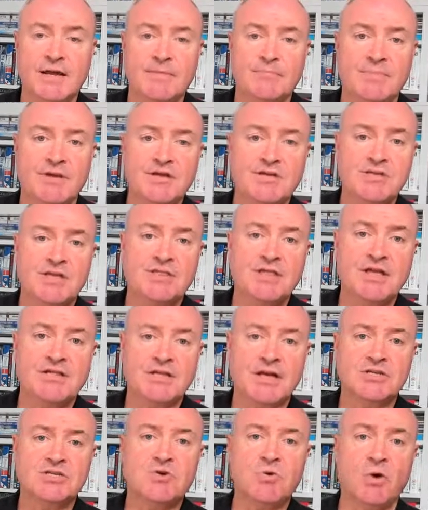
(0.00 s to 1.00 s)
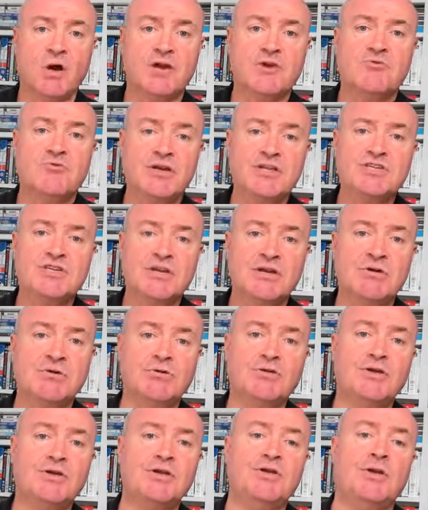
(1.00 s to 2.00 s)
Because I think that's quite critical
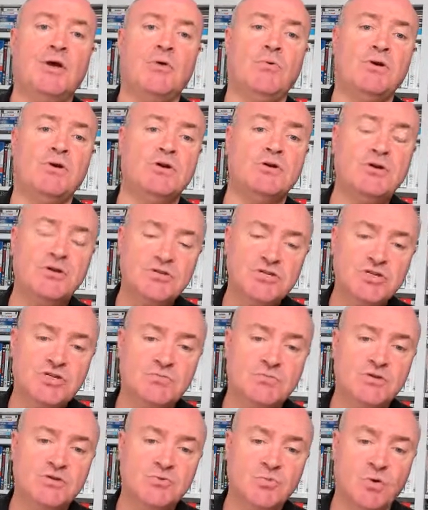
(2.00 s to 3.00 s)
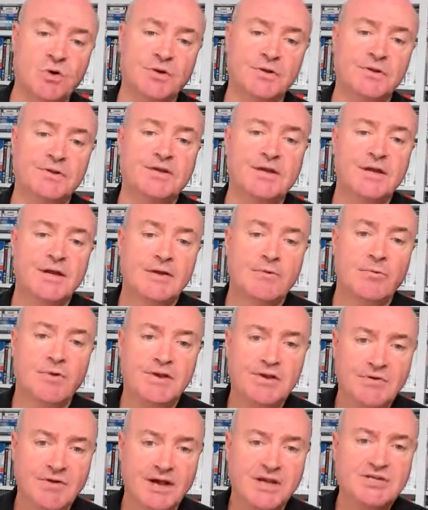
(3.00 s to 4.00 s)
that you know what your customers want when
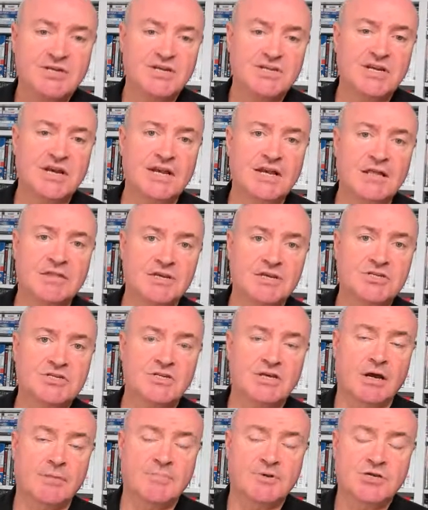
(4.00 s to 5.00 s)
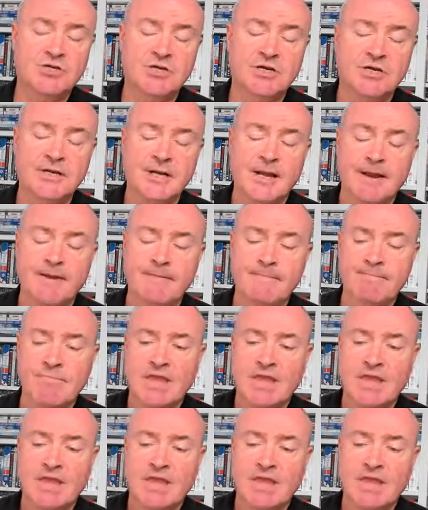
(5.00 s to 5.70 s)
you're actually taking this type of journey.